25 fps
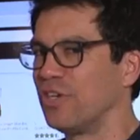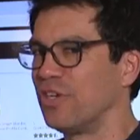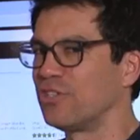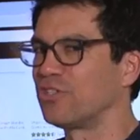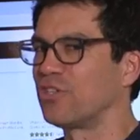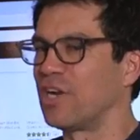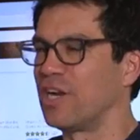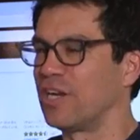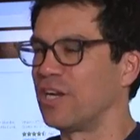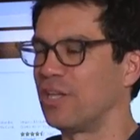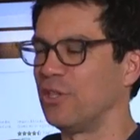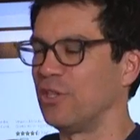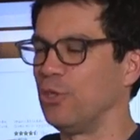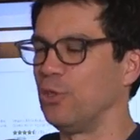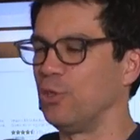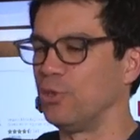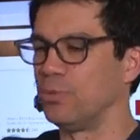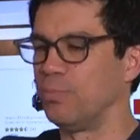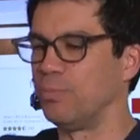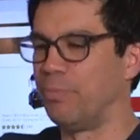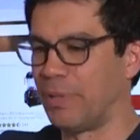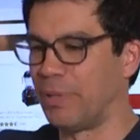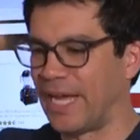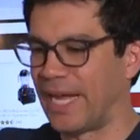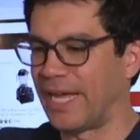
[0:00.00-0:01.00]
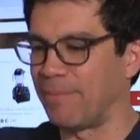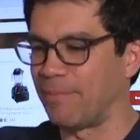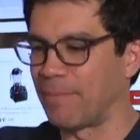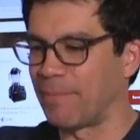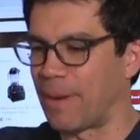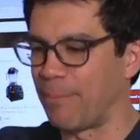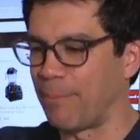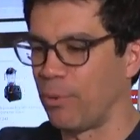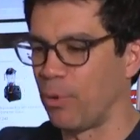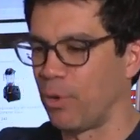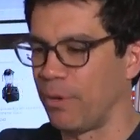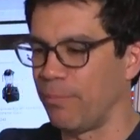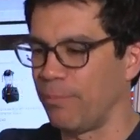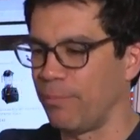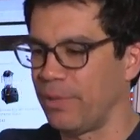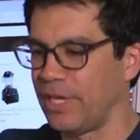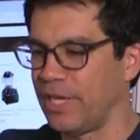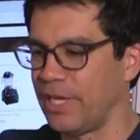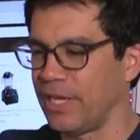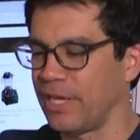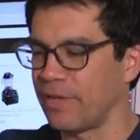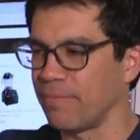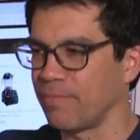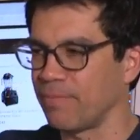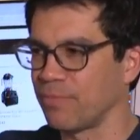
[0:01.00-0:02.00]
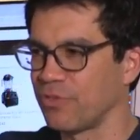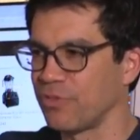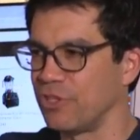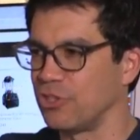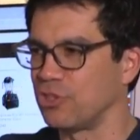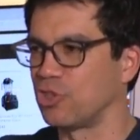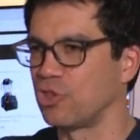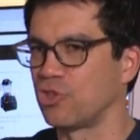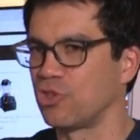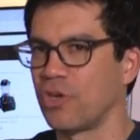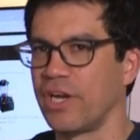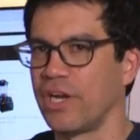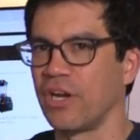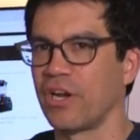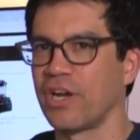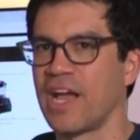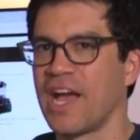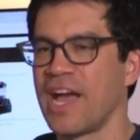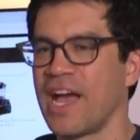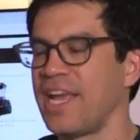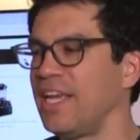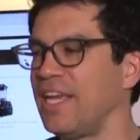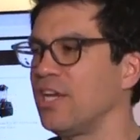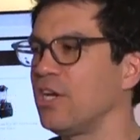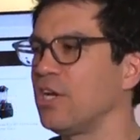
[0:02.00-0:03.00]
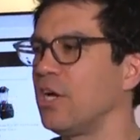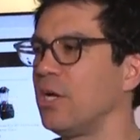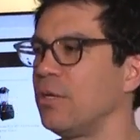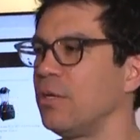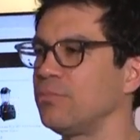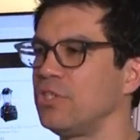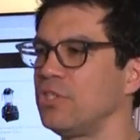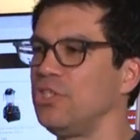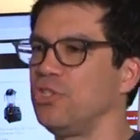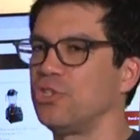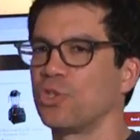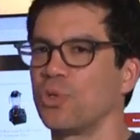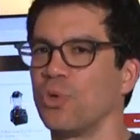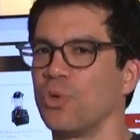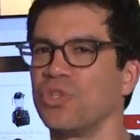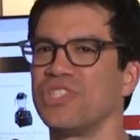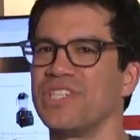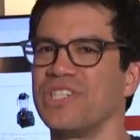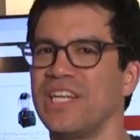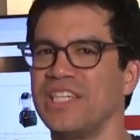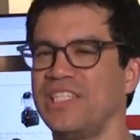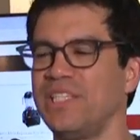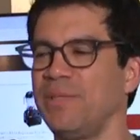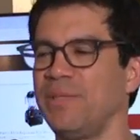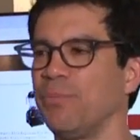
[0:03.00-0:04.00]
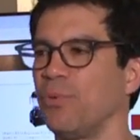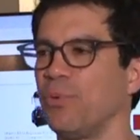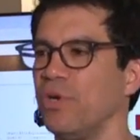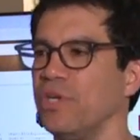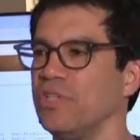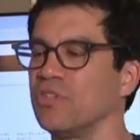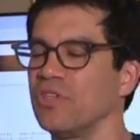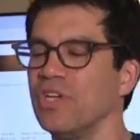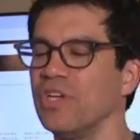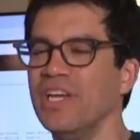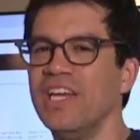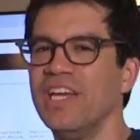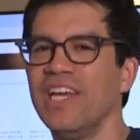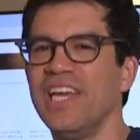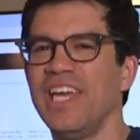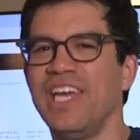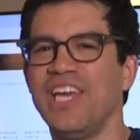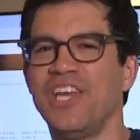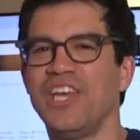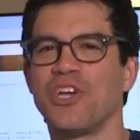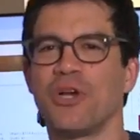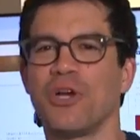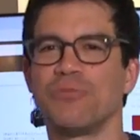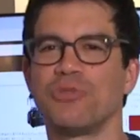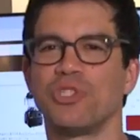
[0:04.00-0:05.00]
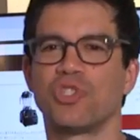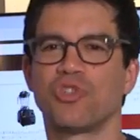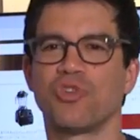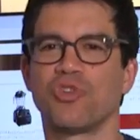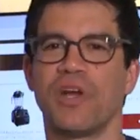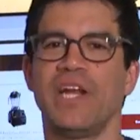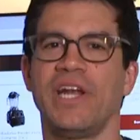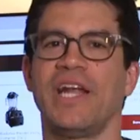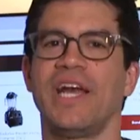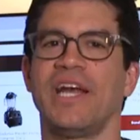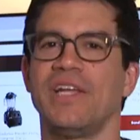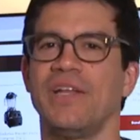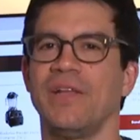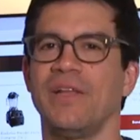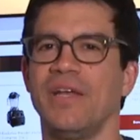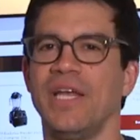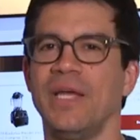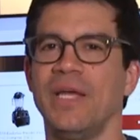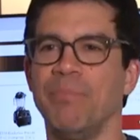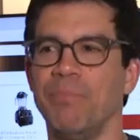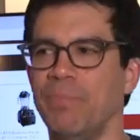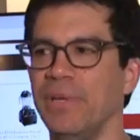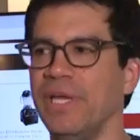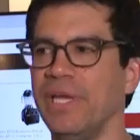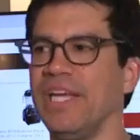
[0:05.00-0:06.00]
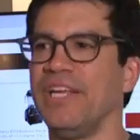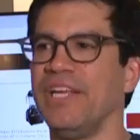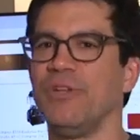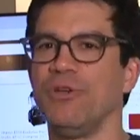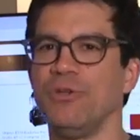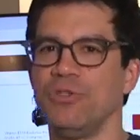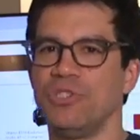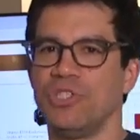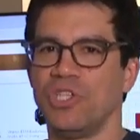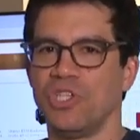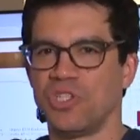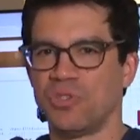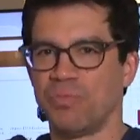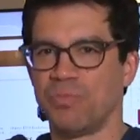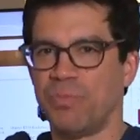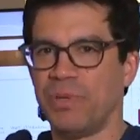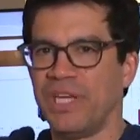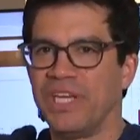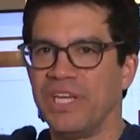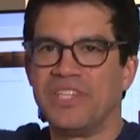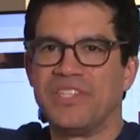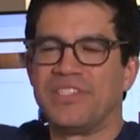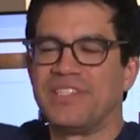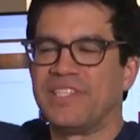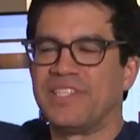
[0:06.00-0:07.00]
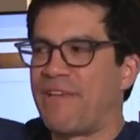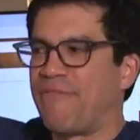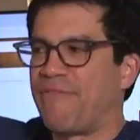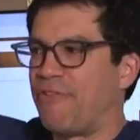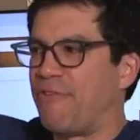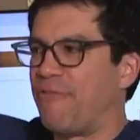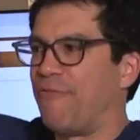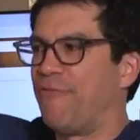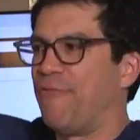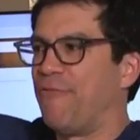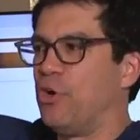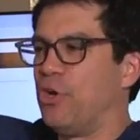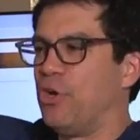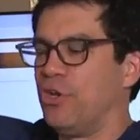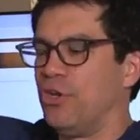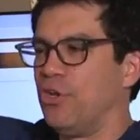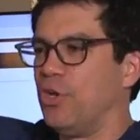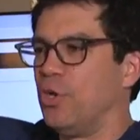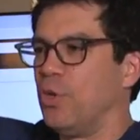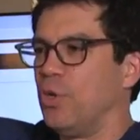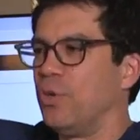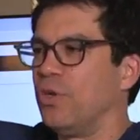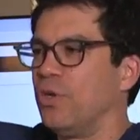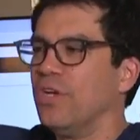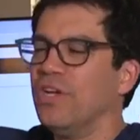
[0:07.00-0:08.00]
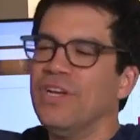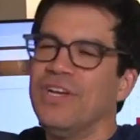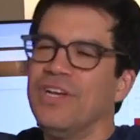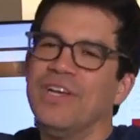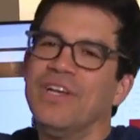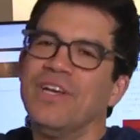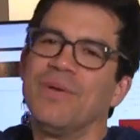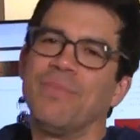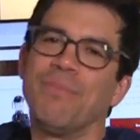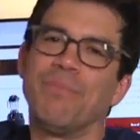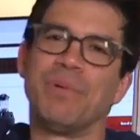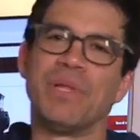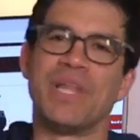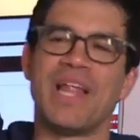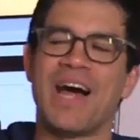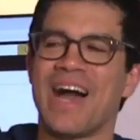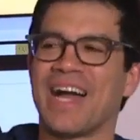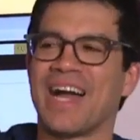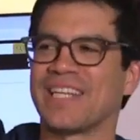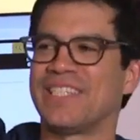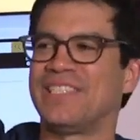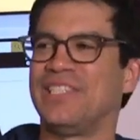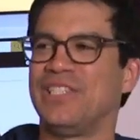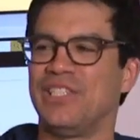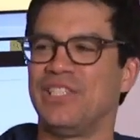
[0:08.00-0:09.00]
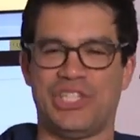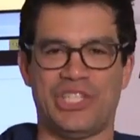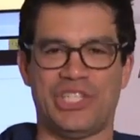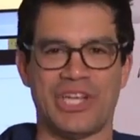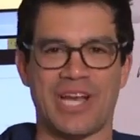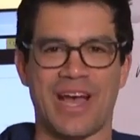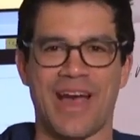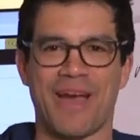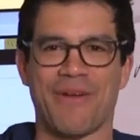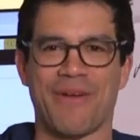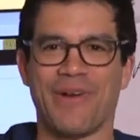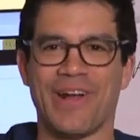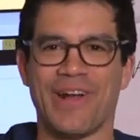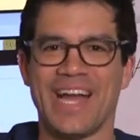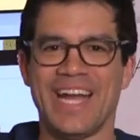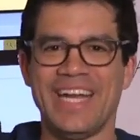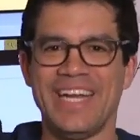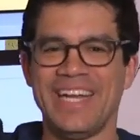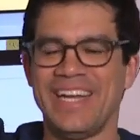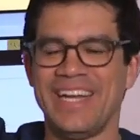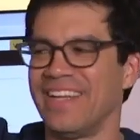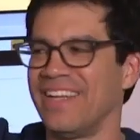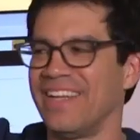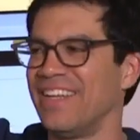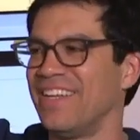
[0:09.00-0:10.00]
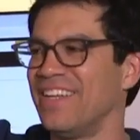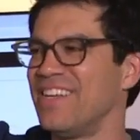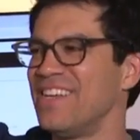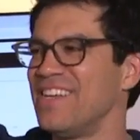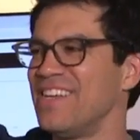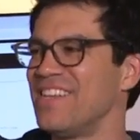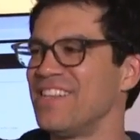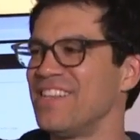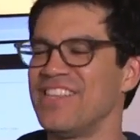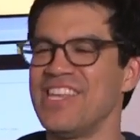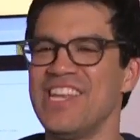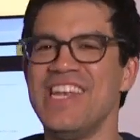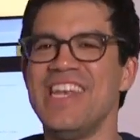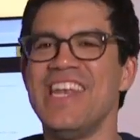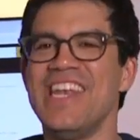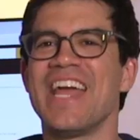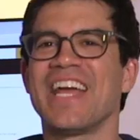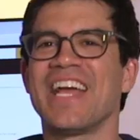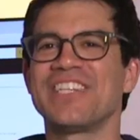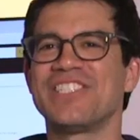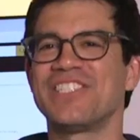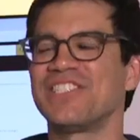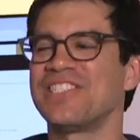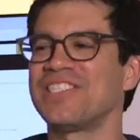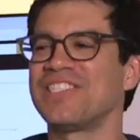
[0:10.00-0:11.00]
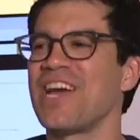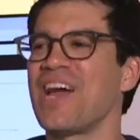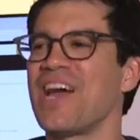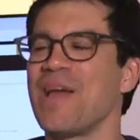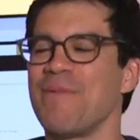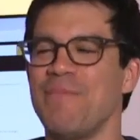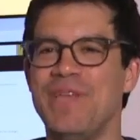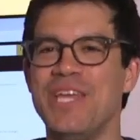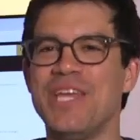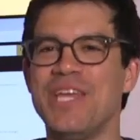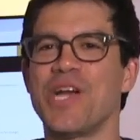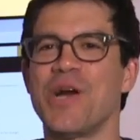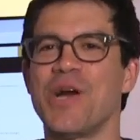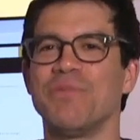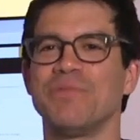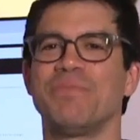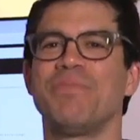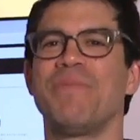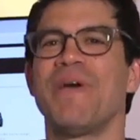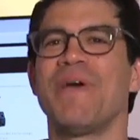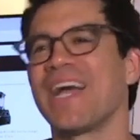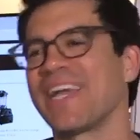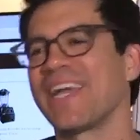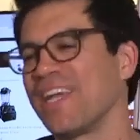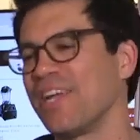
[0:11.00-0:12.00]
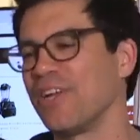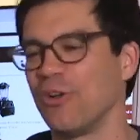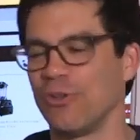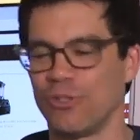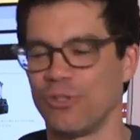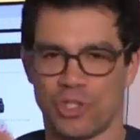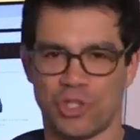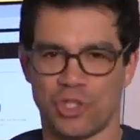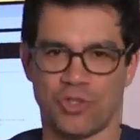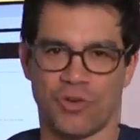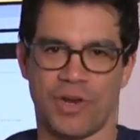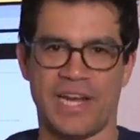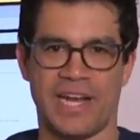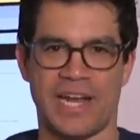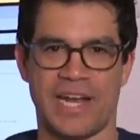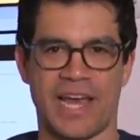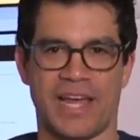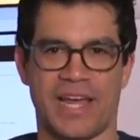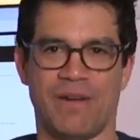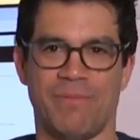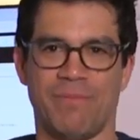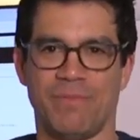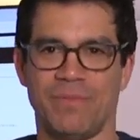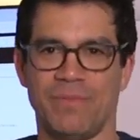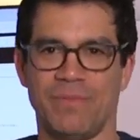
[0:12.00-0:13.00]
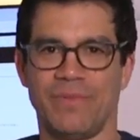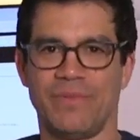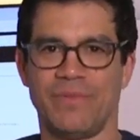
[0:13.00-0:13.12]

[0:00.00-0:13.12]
they're trying to lose. But my point being, this Trier guy, he comes, he scores 19 points. He comes straight at Embiid, who's this big seven foot dude, blocks his shot, right? The next time he comes back and goes straight at him.